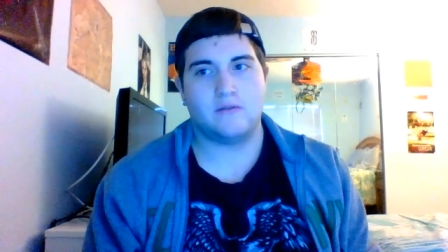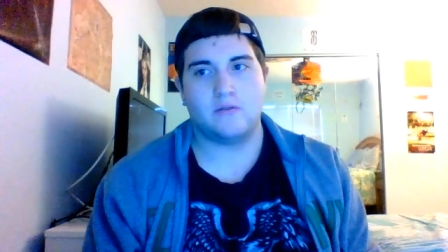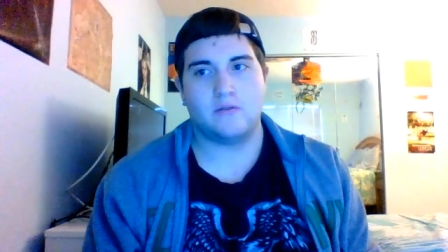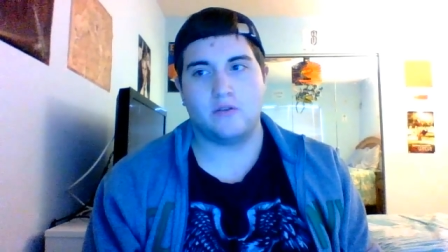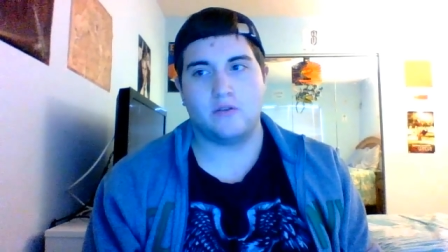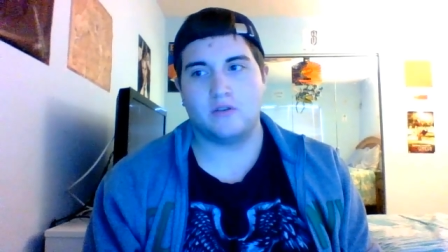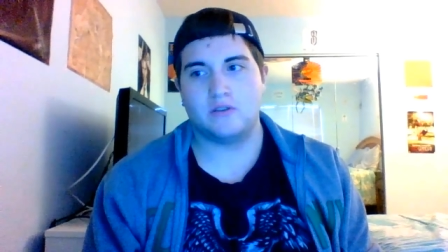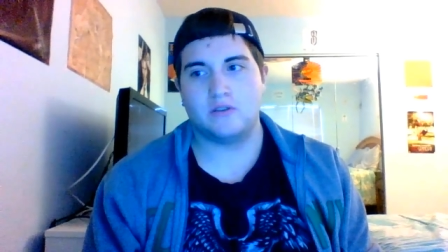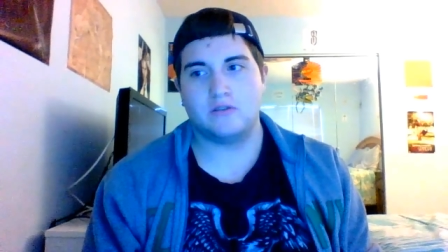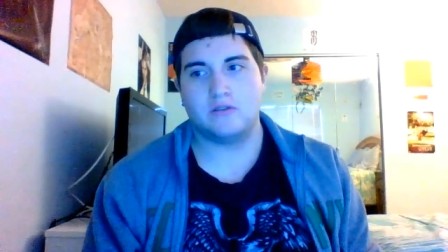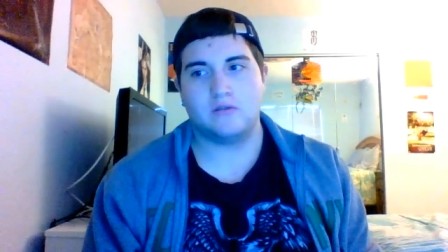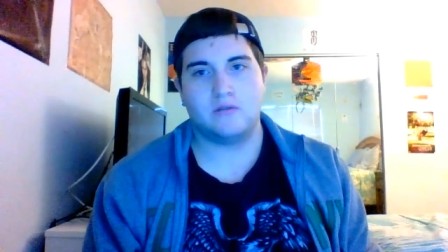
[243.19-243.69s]
for
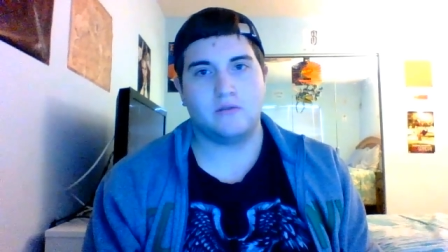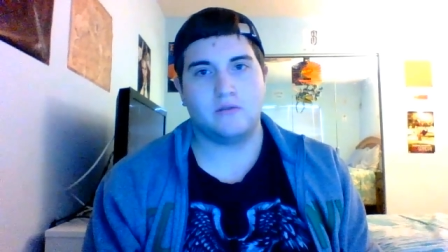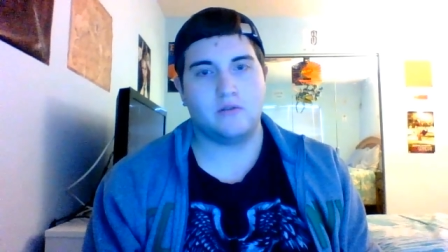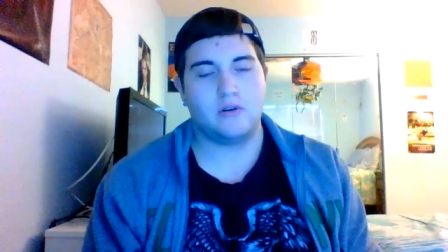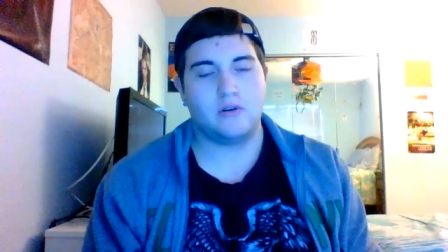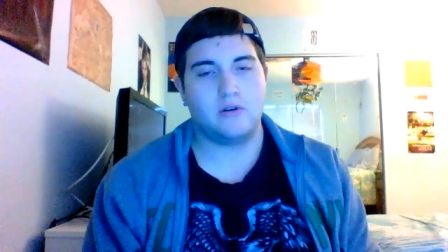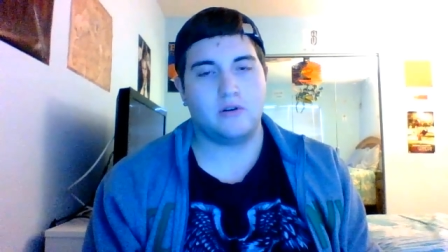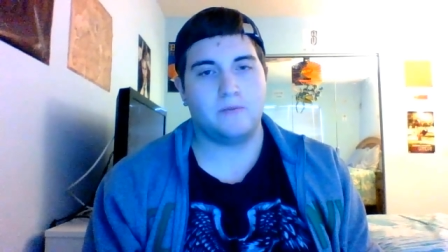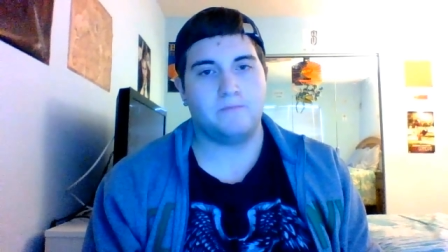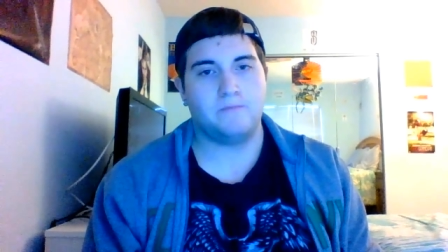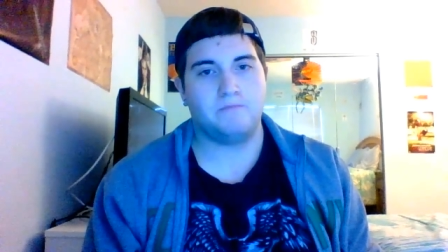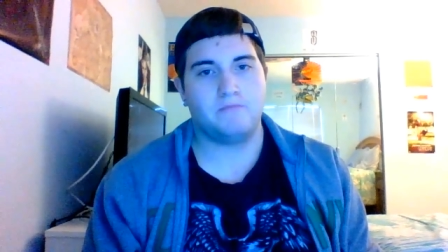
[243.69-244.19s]
those who
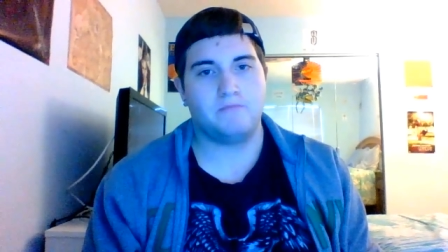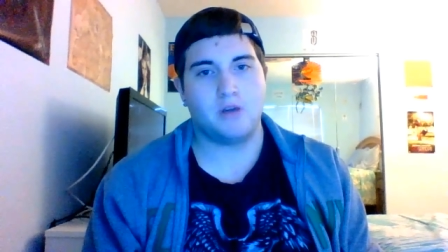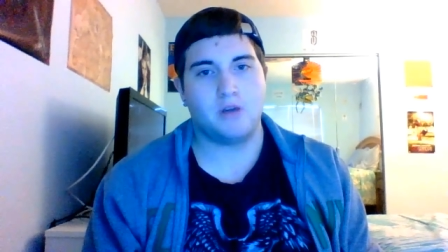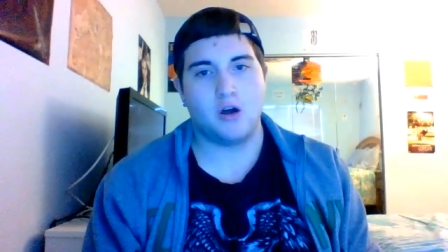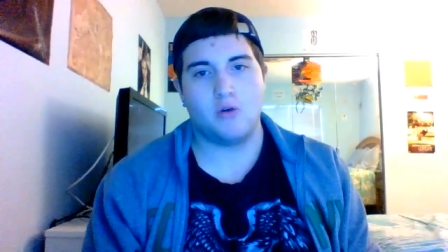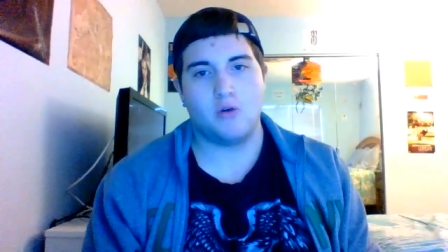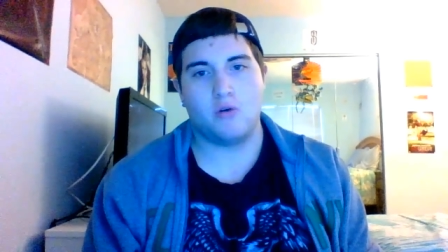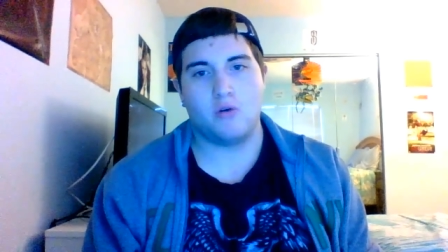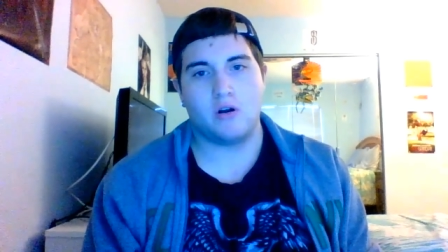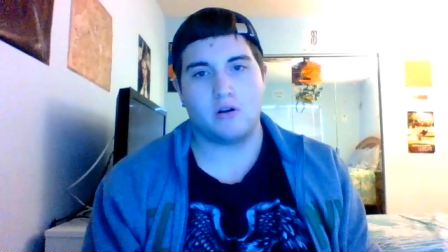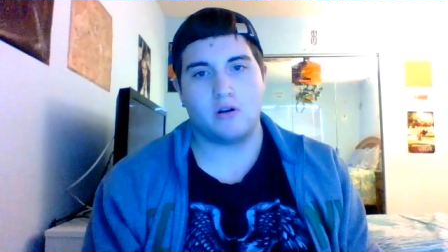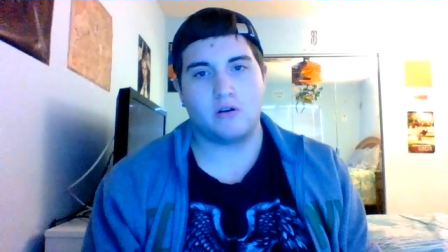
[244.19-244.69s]
know
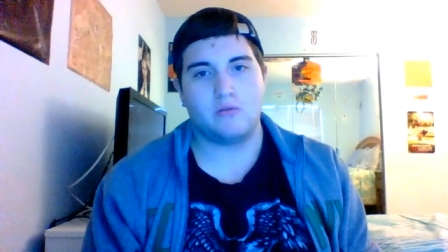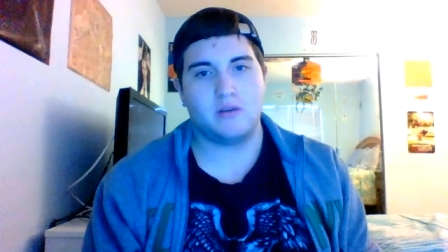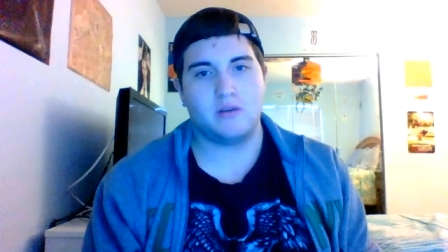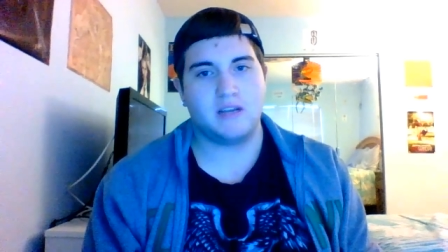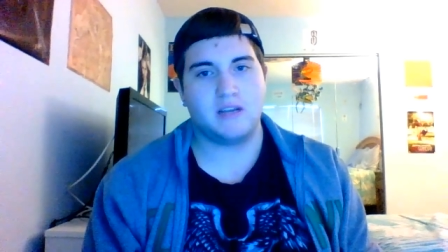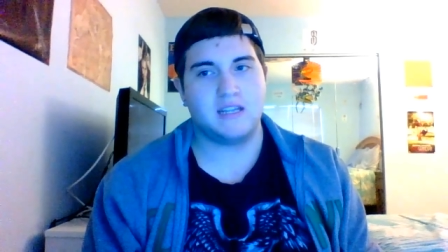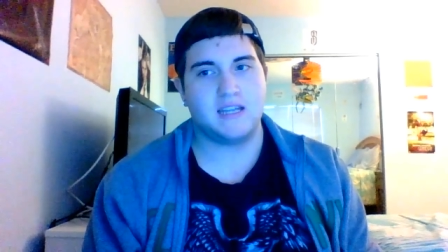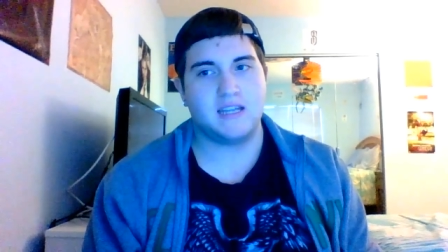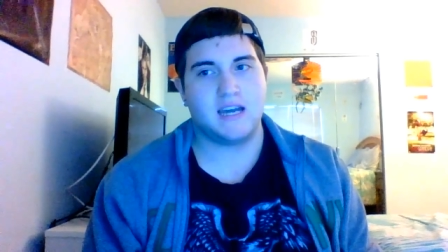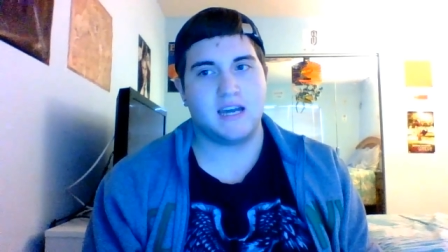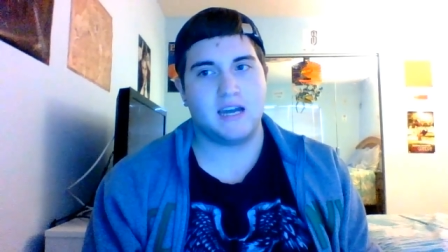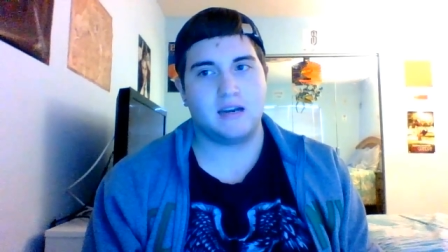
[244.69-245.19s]
Paul Walker when
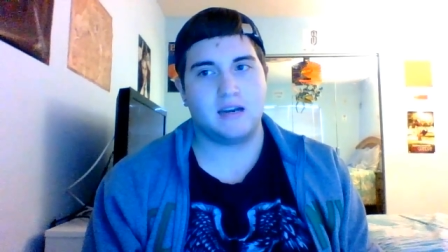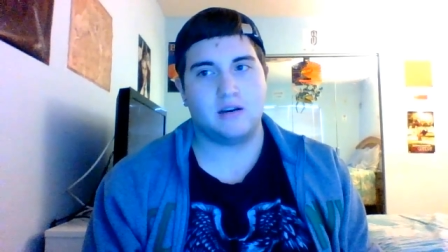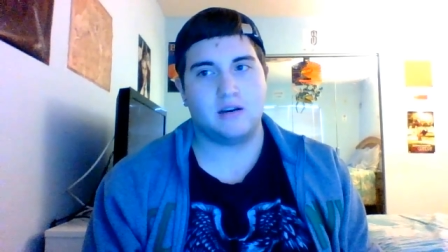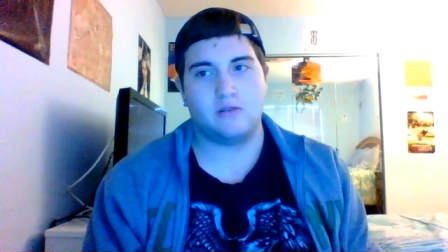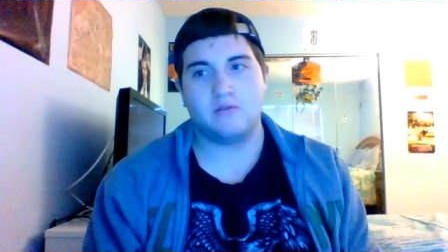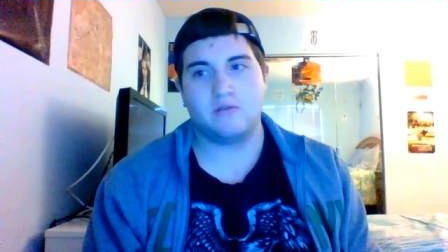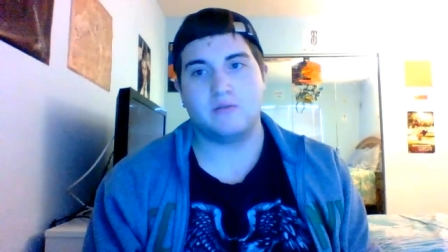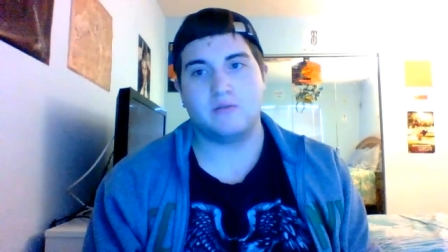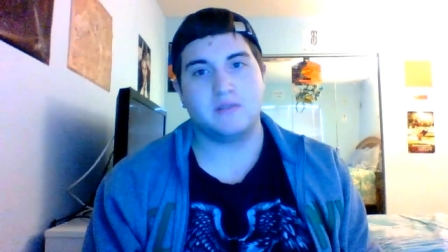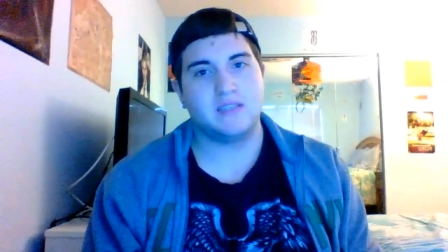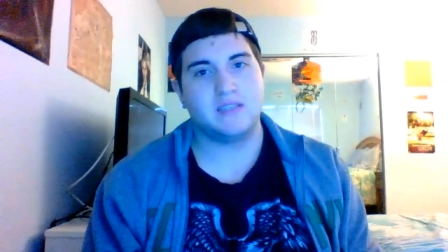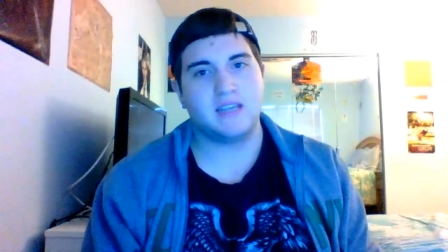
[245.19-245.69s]
he died. I
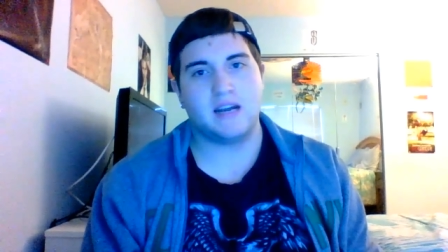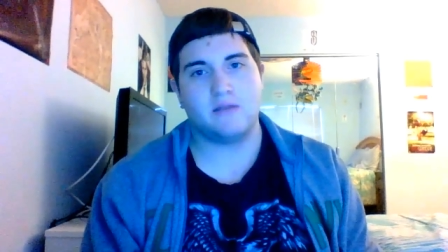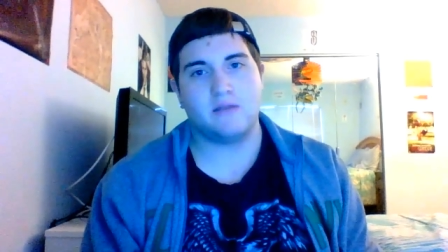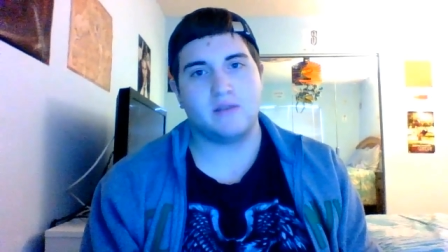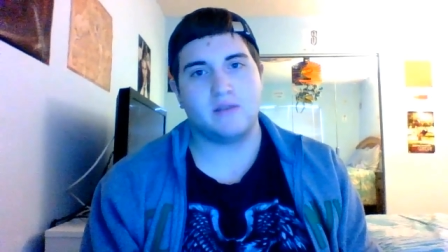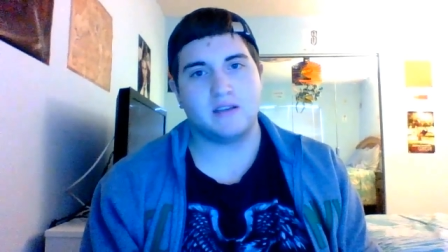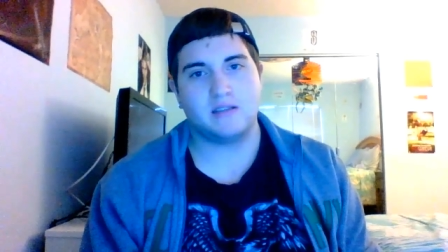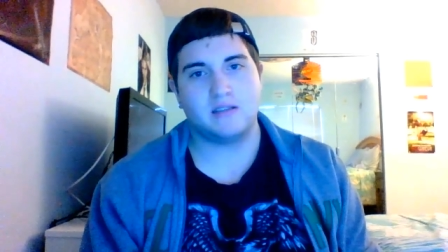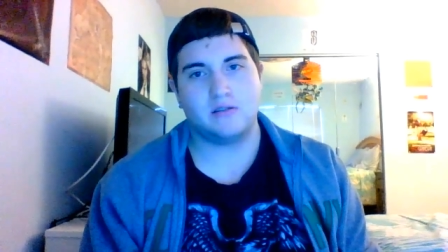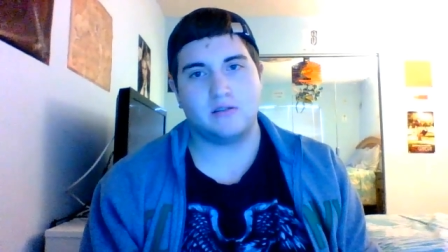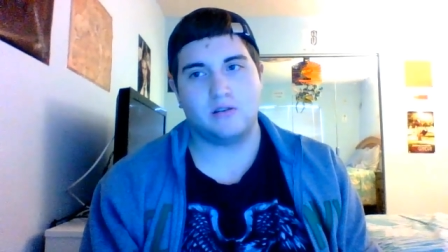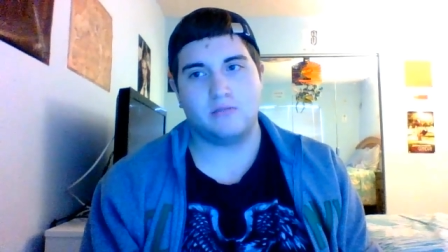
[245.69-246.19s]
know he was not a
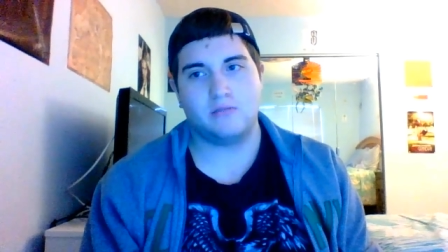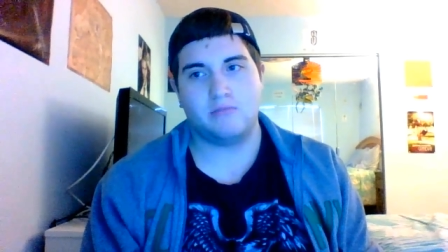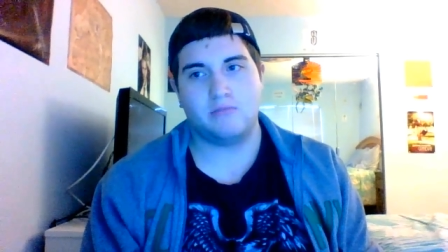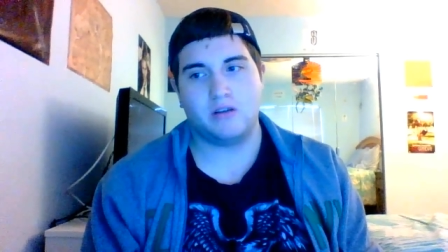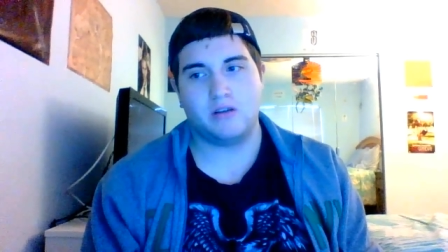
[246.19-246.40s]
wrestler,